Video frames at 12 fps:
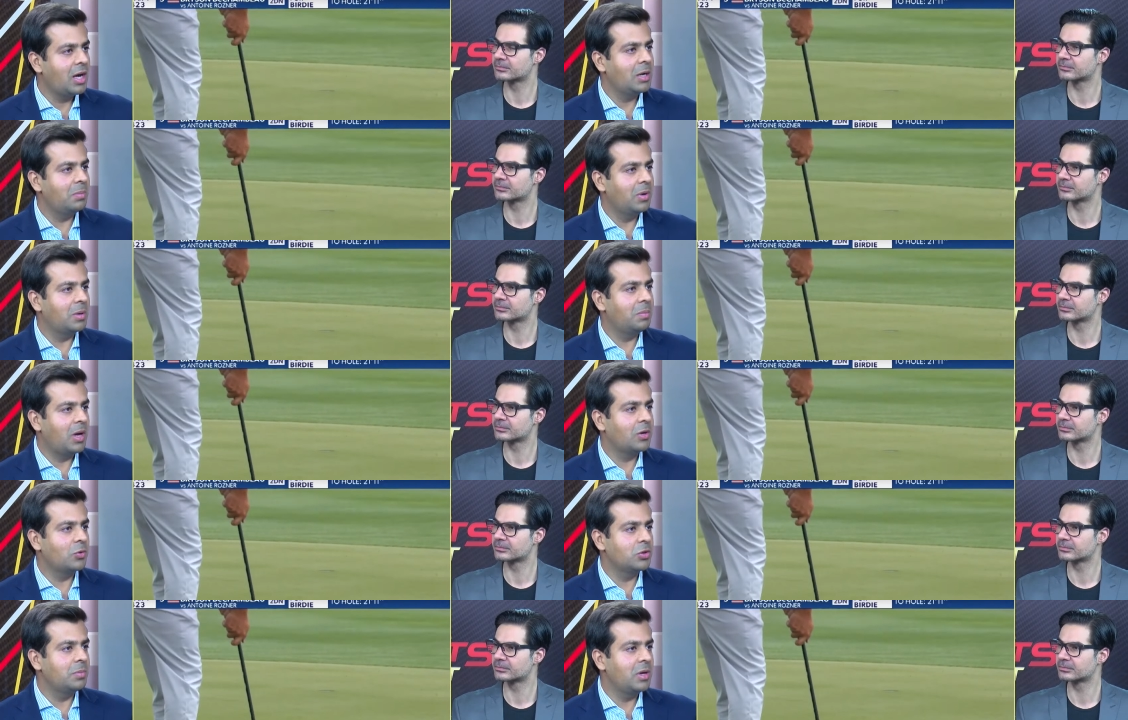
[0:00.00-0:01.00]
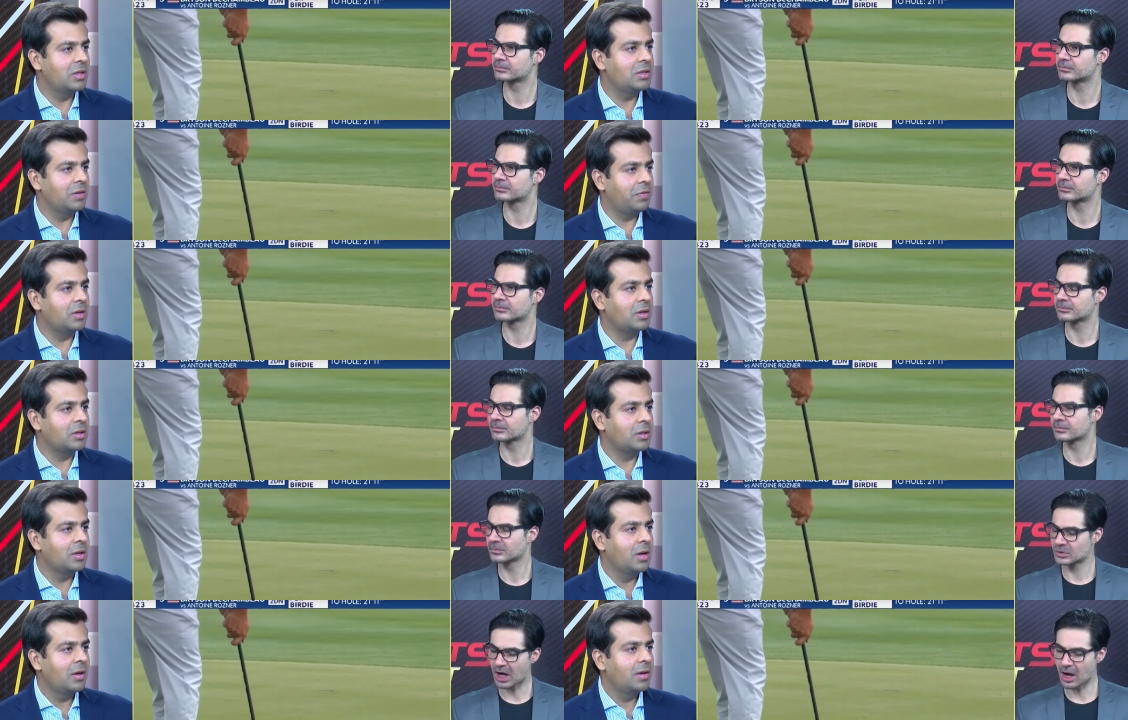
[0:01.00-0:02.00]
Speaker 1: 9, but Matt Kuchar made it difficult.
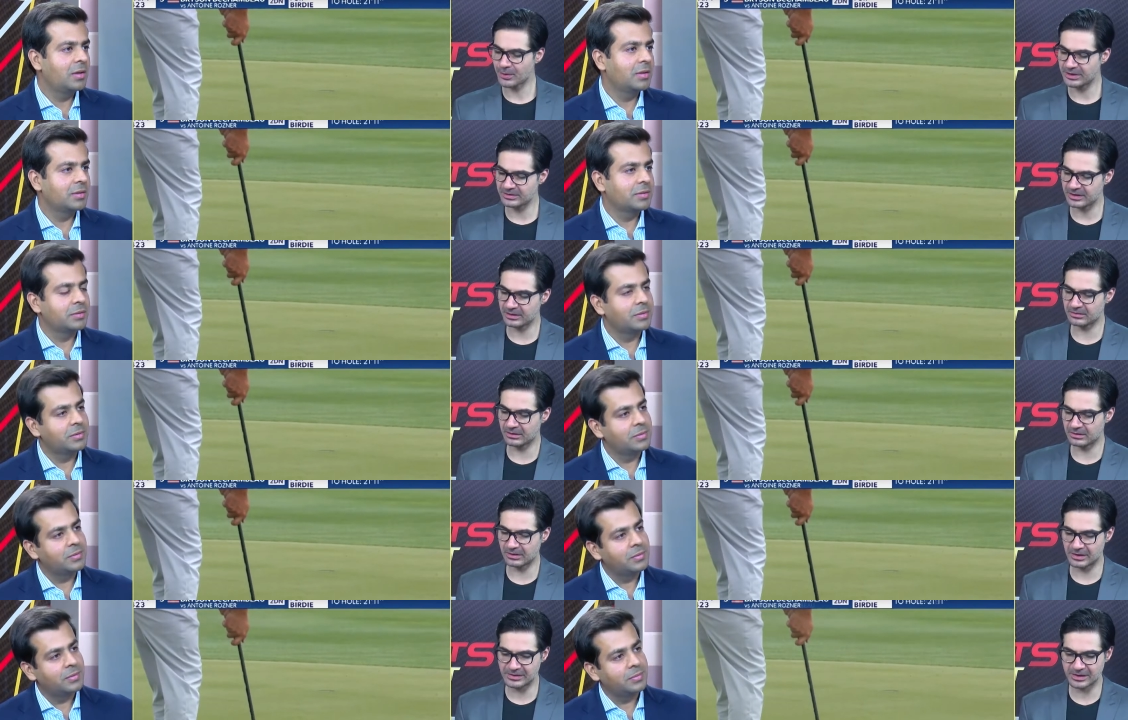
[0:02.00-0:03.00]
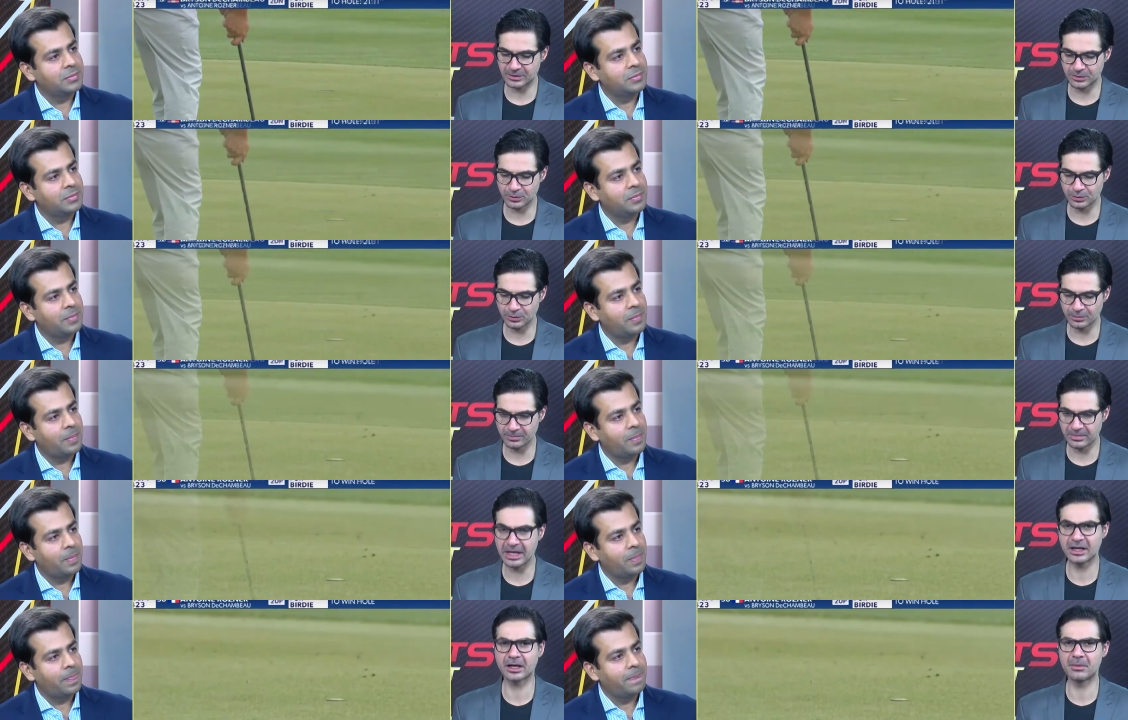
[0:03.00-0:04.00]
So how easy
Speaker 2: is it to
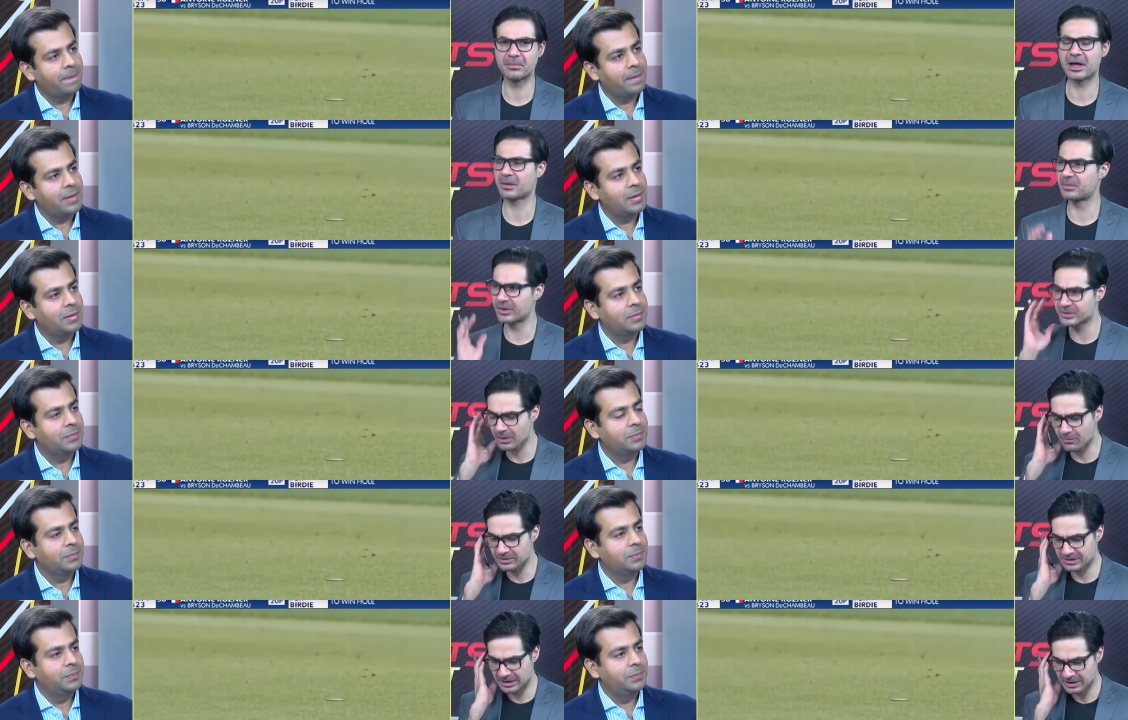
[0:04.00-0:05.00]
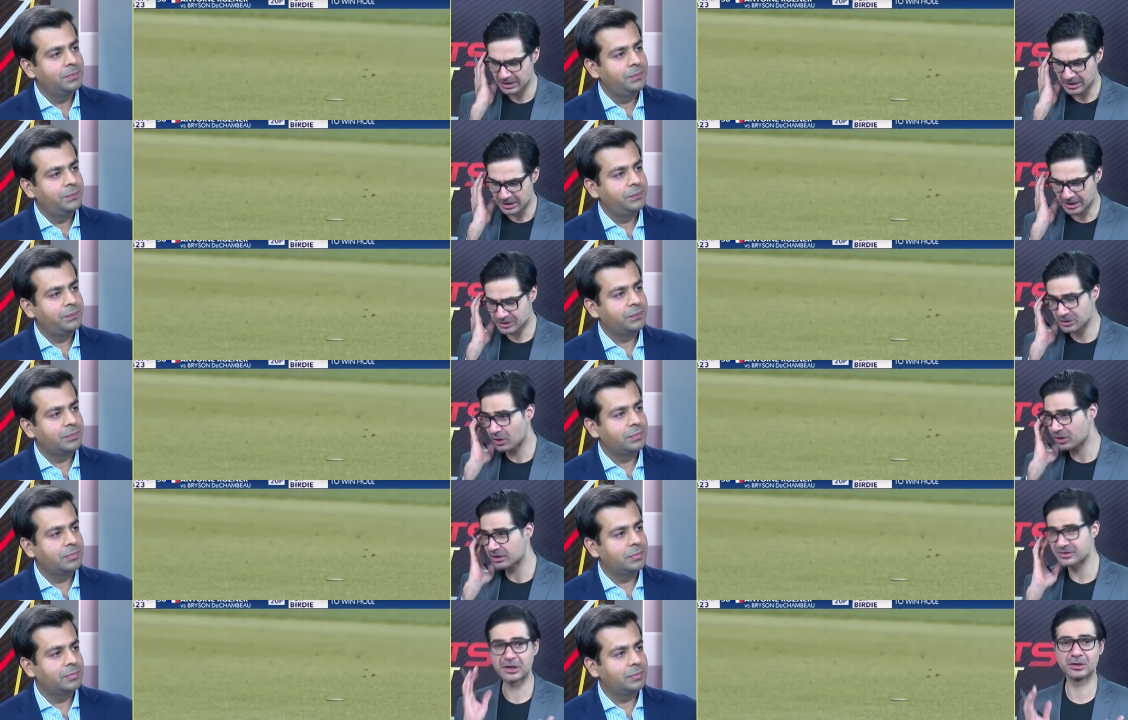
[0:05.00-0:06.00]
make a comeback? Because obviously it's
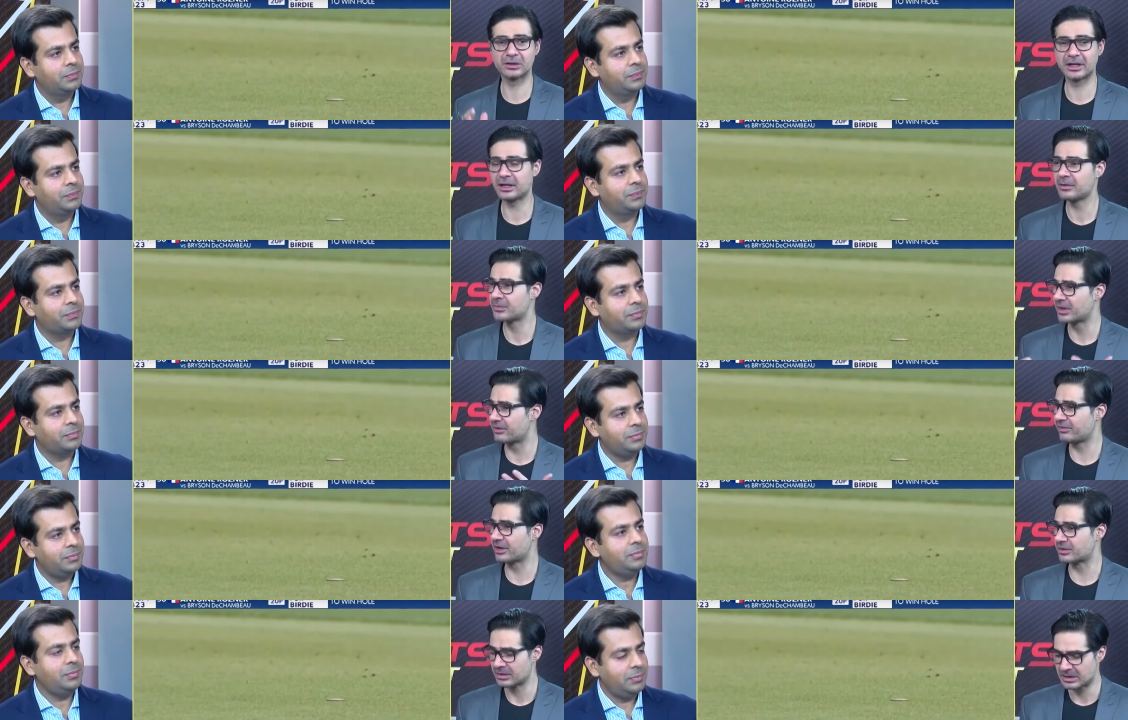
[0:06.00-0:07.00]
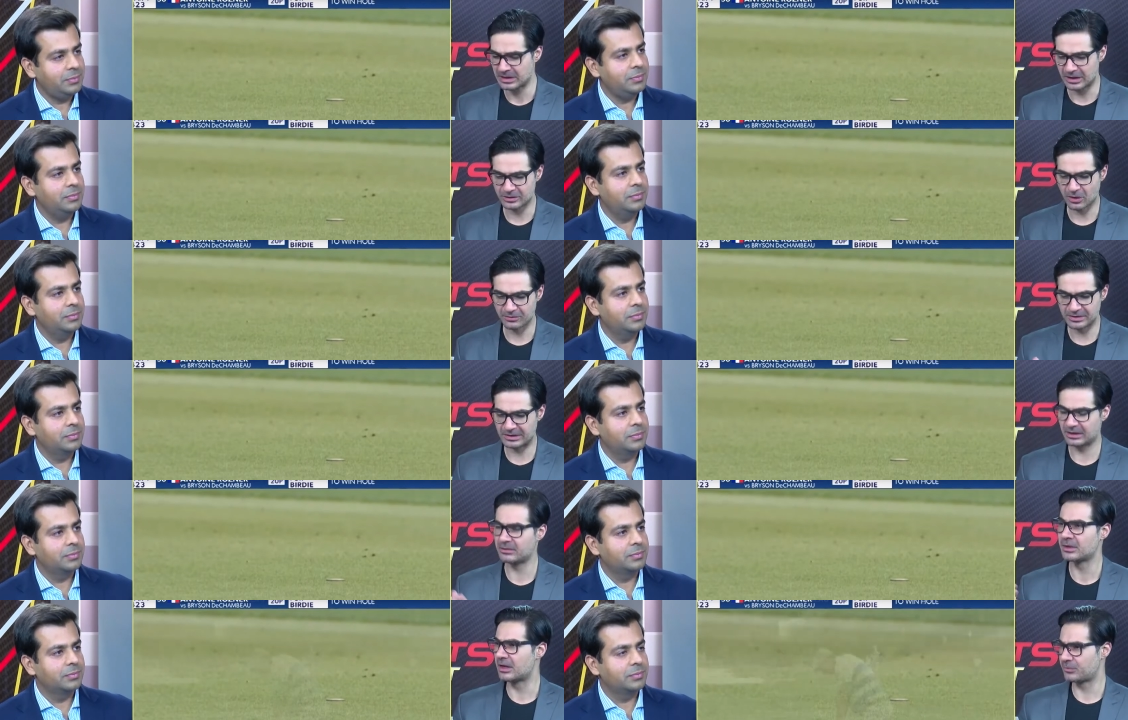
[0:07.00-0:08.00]
not a single day event. It's
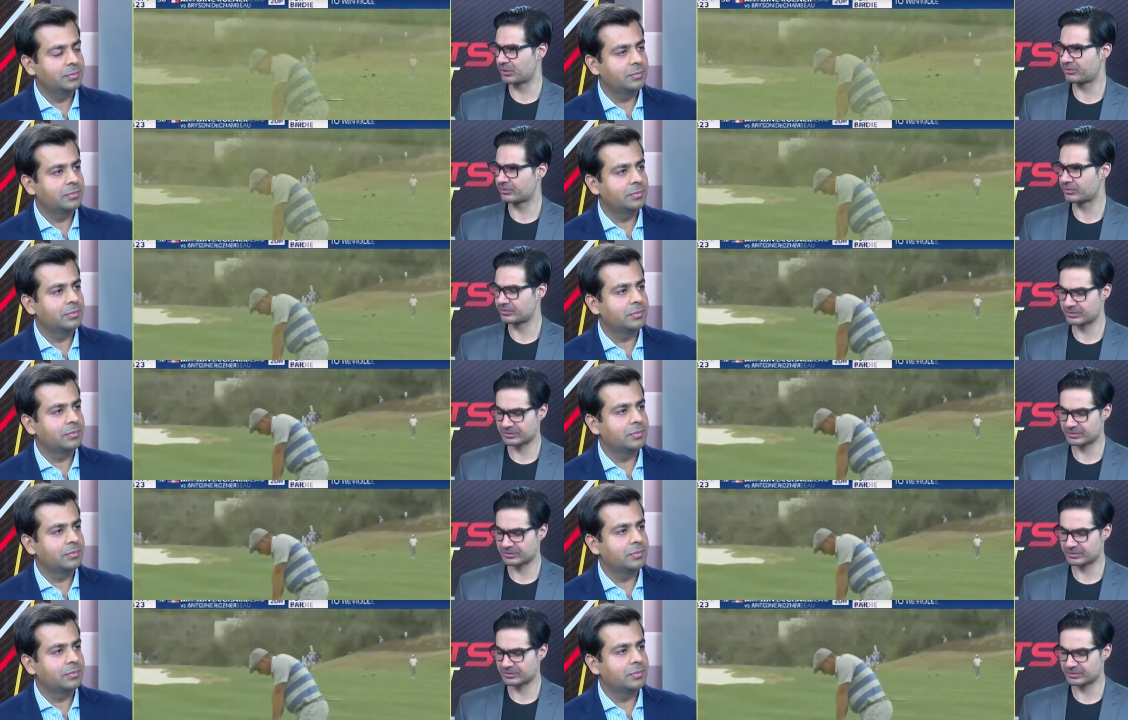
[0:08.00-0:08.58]
obviously, we've